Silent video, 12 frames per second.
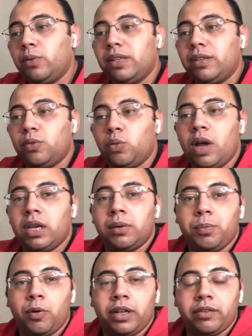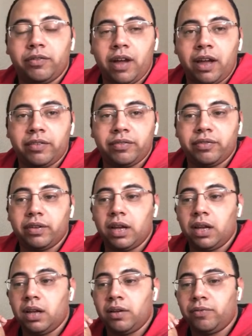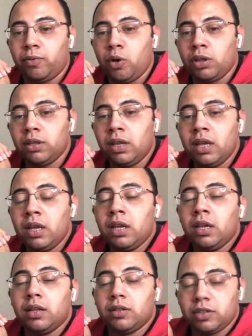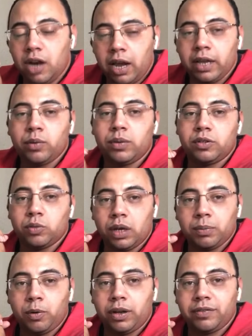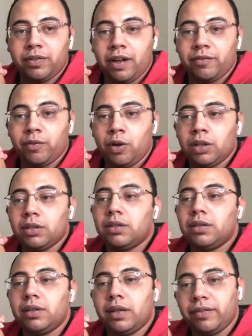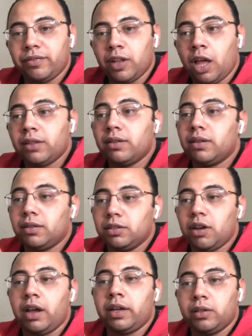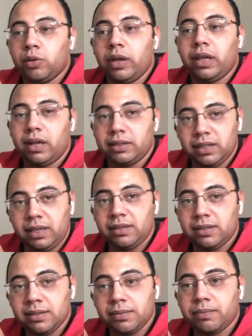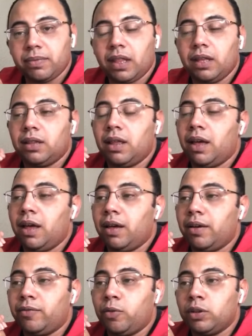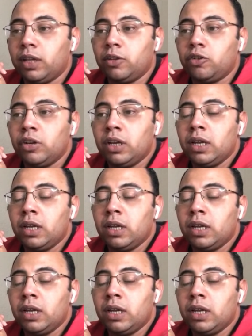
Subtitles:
with 1.5 volt. Try with 1.5 volt. If not, try to increase the voltage,